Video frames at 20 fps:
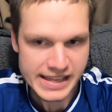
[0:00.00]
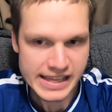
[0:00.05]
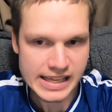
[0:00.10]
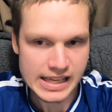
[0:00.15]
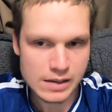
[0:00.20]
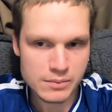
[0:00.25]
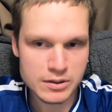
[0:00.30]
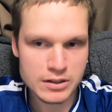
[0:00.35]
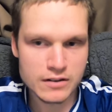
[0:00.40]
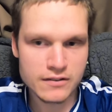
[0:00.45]

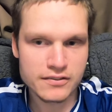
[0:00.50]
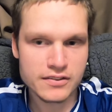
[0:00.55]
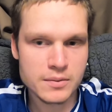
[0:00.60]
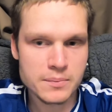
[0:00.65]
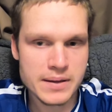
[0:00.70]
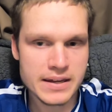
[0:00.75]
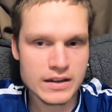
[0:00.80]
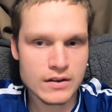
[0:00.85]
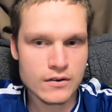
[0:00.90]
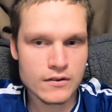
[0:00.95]
coming off the
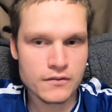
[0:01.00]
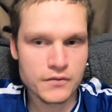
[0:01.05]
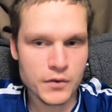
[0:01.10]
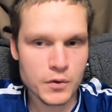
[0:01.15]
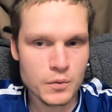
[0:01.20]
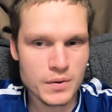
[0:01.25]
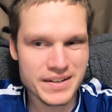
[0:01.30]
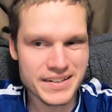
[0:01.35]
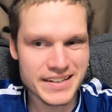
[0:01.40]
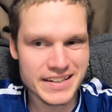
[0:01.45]
back of
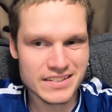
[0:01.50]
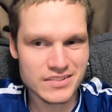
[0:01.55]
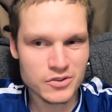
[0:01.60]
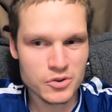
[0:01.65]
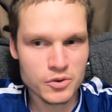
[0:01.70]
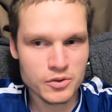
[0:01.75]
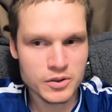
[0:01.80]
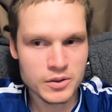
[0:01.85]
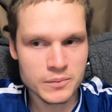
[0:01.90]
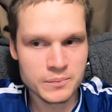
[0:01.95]
the win at
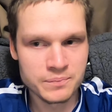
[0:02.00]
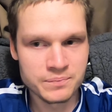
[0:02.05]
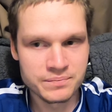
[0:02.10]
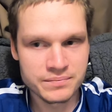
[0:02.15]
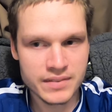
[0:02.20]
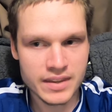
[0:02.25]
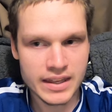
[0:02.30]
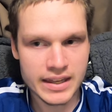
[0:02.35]
Tottenham,